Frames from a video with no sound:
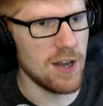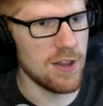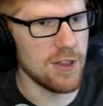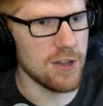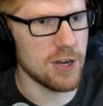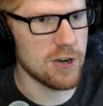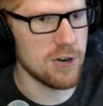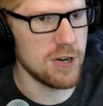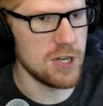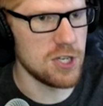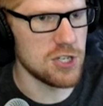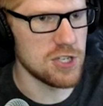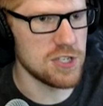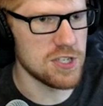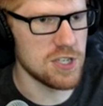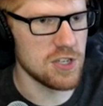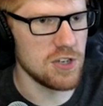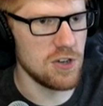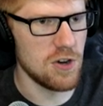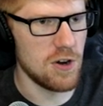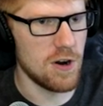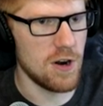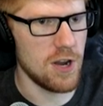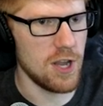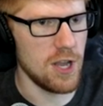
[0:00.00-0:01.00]
other creatures
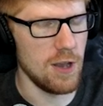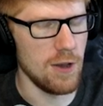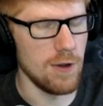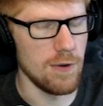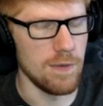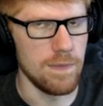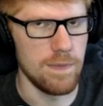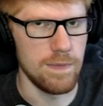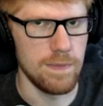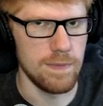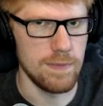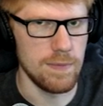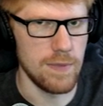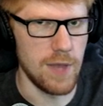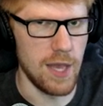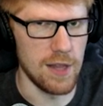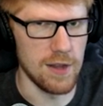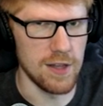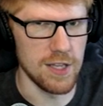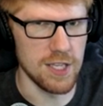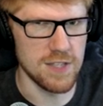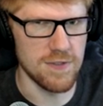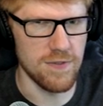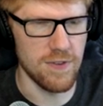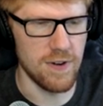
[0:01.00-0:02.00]
ignore you, at
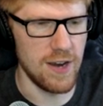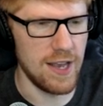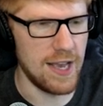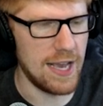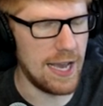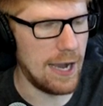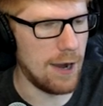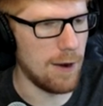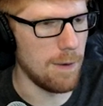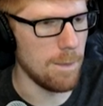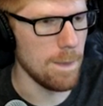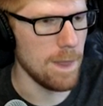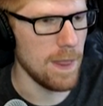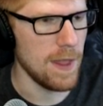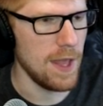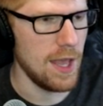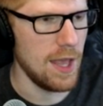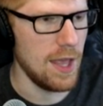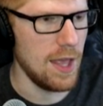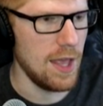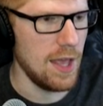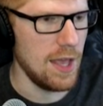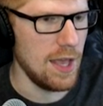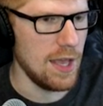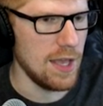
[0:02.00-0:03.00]
least for now.
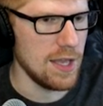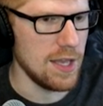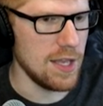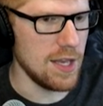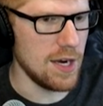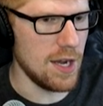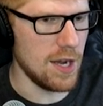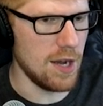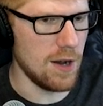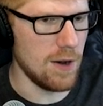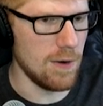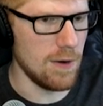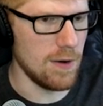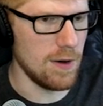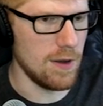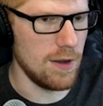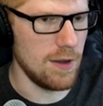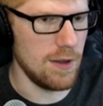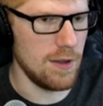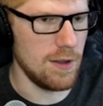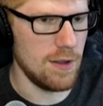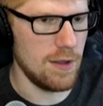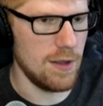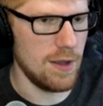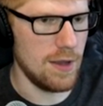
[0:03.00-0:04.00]
You know,
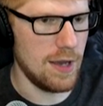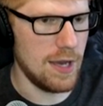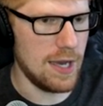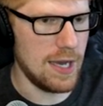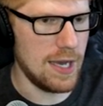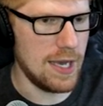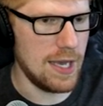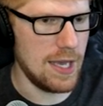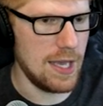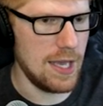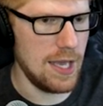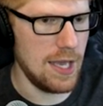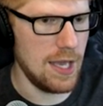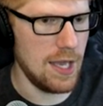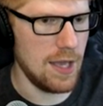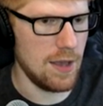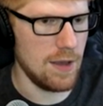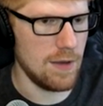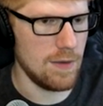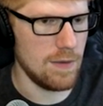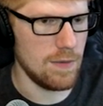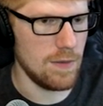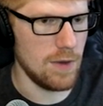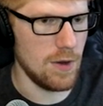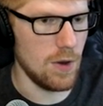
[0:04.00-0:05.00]
I.
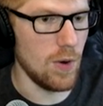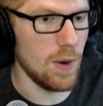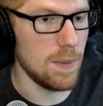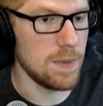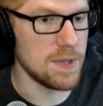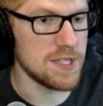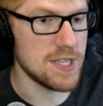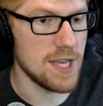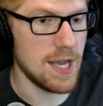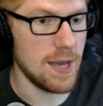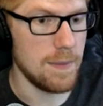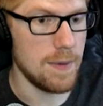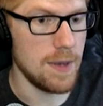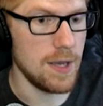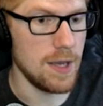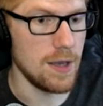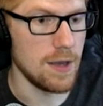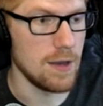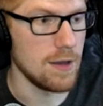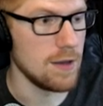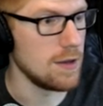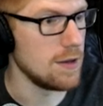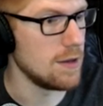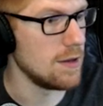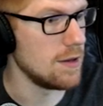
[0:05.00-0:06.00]
Oh, I'm a zombie.
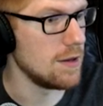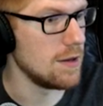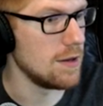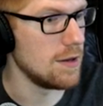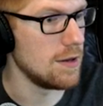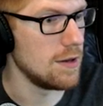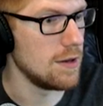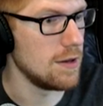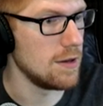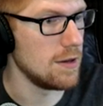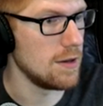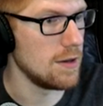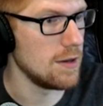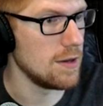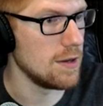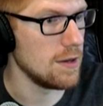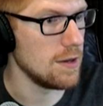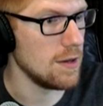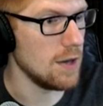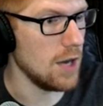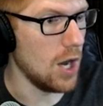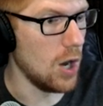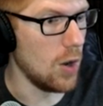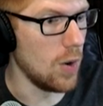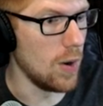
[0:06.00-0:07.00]

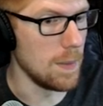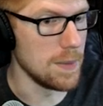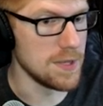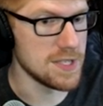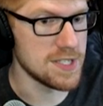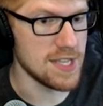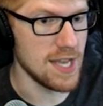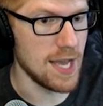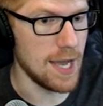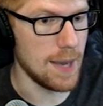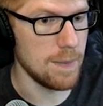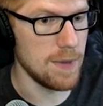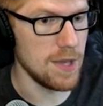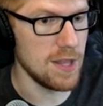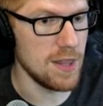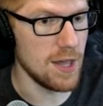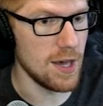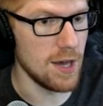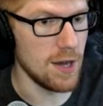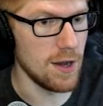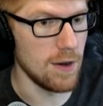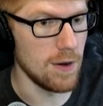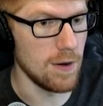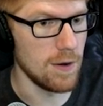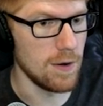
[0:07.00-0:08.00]
Oh, I'm a zombie,
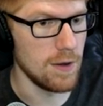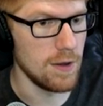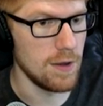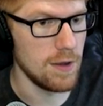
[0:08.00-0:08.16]
though.